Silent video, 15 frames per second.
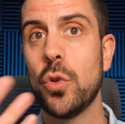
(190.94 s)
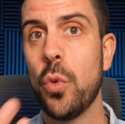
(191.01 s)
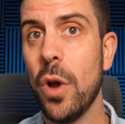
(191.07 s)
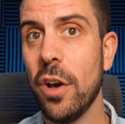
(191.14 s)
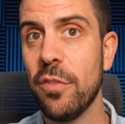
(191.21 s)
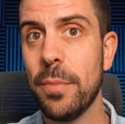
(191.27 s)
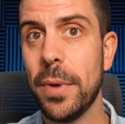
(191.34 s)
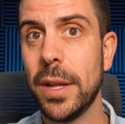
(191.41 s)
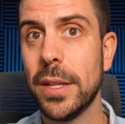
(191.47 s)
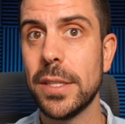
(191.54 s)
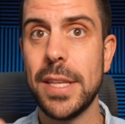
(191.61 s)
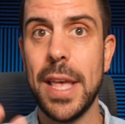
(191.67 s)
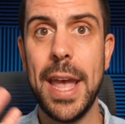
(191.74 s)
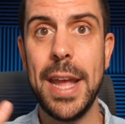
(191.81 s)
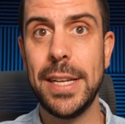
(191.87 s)
12
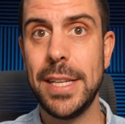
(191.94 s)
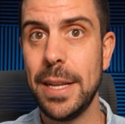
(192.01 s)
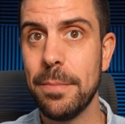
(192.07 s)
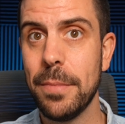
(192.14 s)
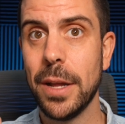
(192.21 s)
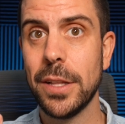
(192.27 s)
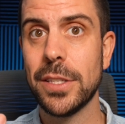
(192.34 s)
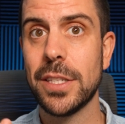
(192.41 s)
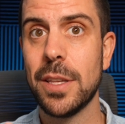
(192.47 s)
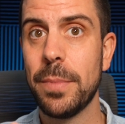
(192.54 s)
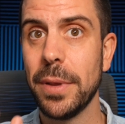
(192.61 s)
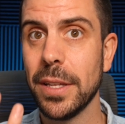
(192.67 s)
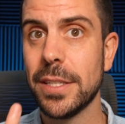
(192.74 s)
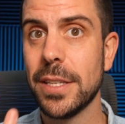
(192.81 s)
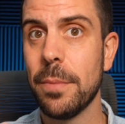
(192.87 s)
months, 18 months to
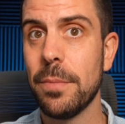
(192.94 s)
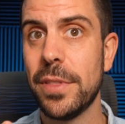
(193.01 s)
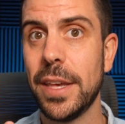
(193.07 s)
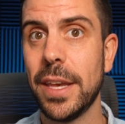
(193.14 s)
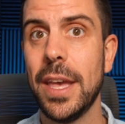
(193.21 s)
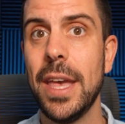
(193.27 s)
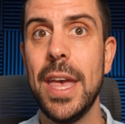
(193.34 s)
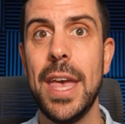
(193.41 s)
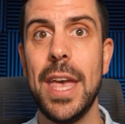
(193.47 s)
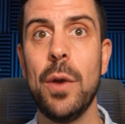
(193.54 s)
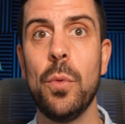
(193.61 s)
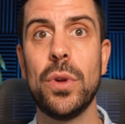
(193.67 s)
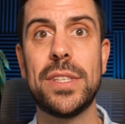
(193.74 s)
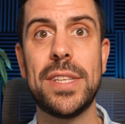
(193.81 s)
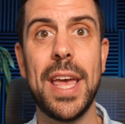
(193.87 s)
build something, it
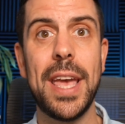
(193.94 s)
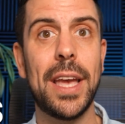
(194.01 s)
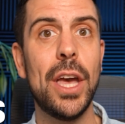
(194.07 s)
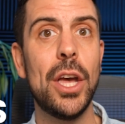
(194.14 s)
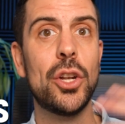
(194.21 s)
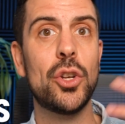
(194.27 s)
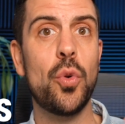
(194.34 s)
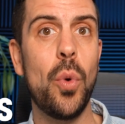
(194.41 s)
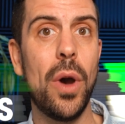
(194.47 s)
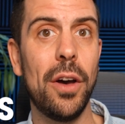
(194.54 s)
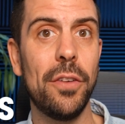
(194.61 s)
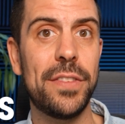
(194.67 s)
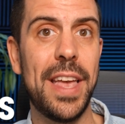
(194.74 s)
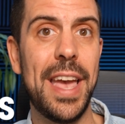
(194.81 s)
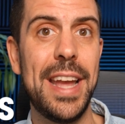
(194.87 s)
would take
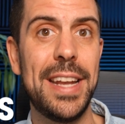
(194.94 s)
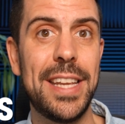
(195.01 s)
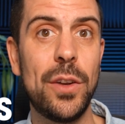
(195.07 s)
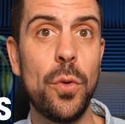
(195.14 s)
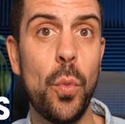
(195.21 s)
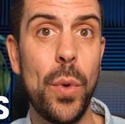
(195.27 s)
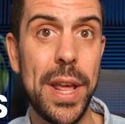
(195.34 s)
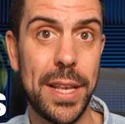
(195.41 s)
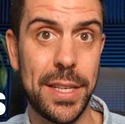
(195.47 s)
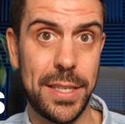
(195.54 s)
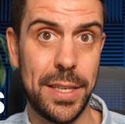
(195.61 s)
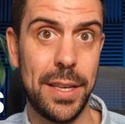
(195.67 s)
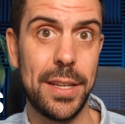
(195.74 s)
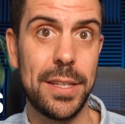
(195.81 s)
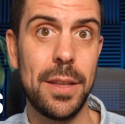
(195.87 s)
12 to 18 weeks
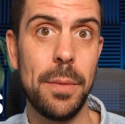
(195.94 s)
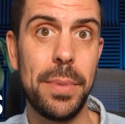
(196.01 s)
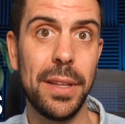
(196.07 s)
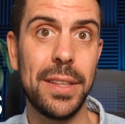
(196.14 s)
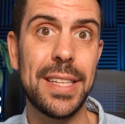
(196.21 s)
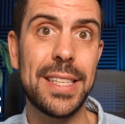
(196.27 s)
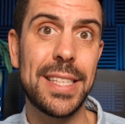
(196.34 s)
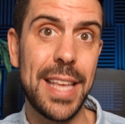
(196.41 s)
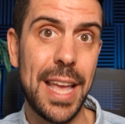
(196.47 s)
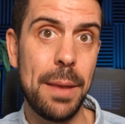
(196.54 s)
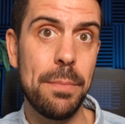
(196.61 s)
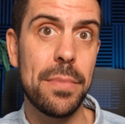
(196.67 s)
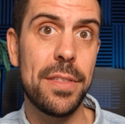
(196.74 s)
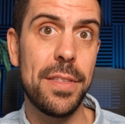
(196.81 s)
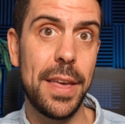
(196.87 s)
to build the
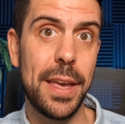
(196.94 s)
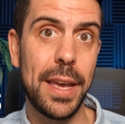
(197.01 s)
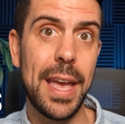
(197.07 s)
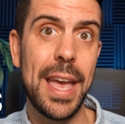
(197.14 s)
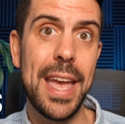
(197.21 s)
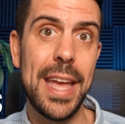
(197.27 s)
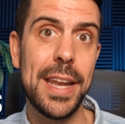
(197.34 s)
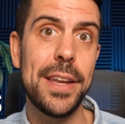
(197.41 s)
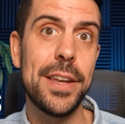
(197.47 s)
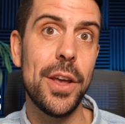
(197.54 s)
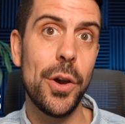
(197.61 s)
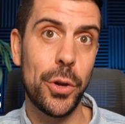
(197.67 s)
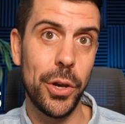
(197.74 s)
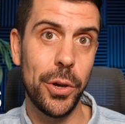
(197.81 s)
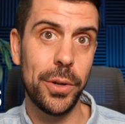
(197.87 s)
same thing in
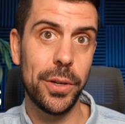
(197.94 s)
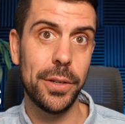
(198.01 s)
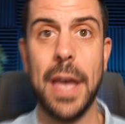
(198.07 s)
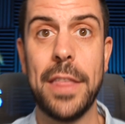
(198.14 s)
no-code.